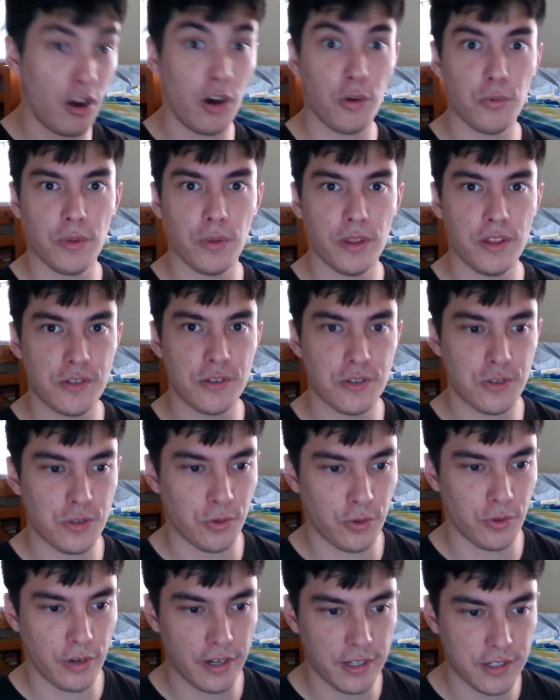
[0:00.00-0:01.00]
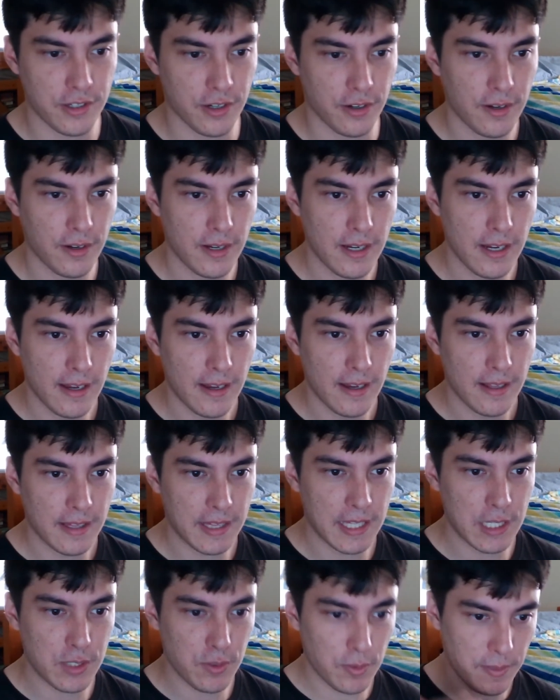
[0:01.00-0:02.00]
with this story. So
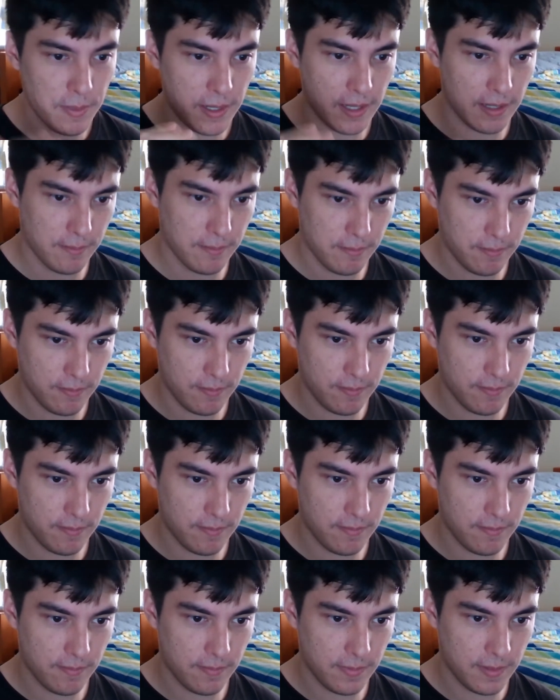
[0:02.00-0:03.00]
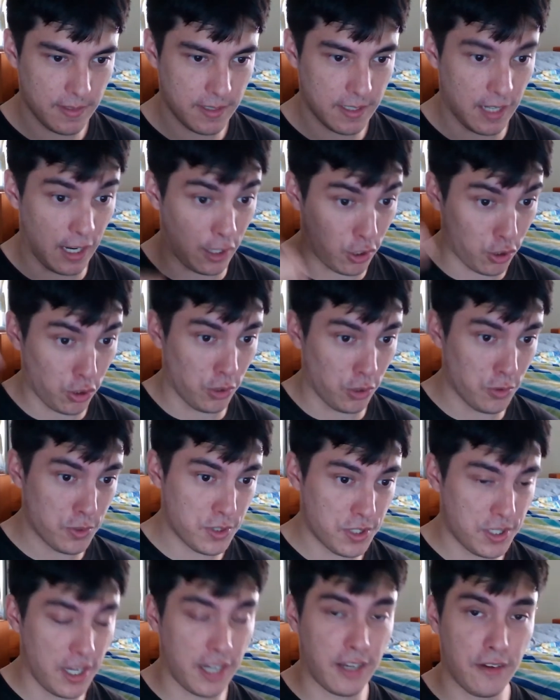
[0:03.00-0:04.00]
this would be a close
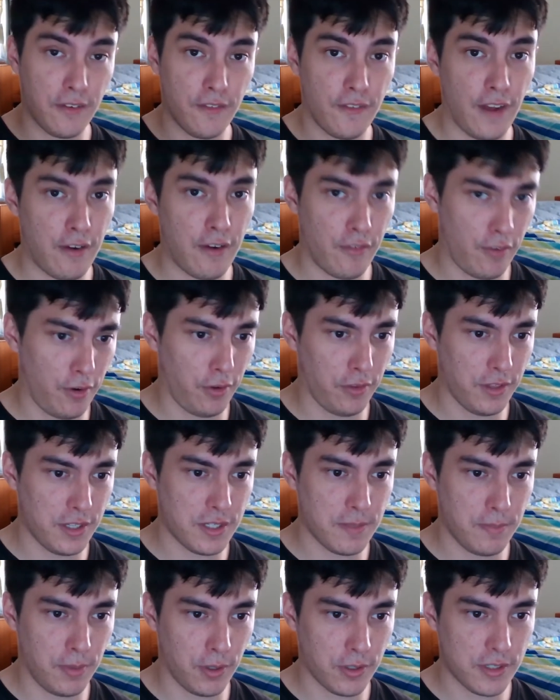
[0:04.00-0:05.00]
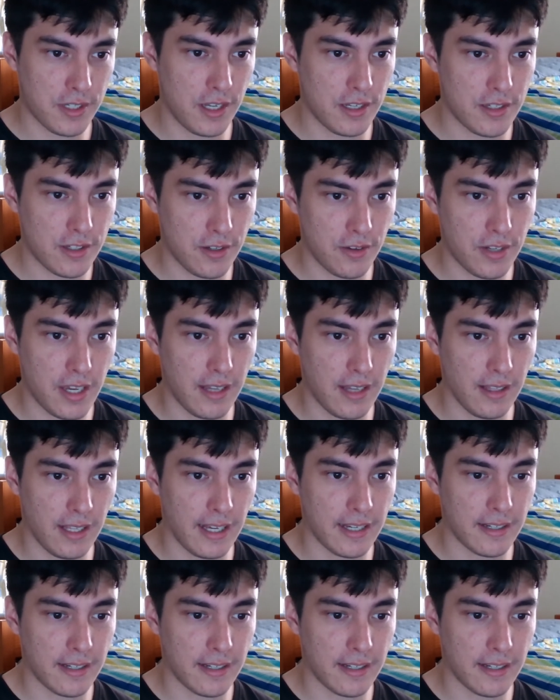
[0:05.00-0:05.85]
second favorite on this box set. So yeah, like,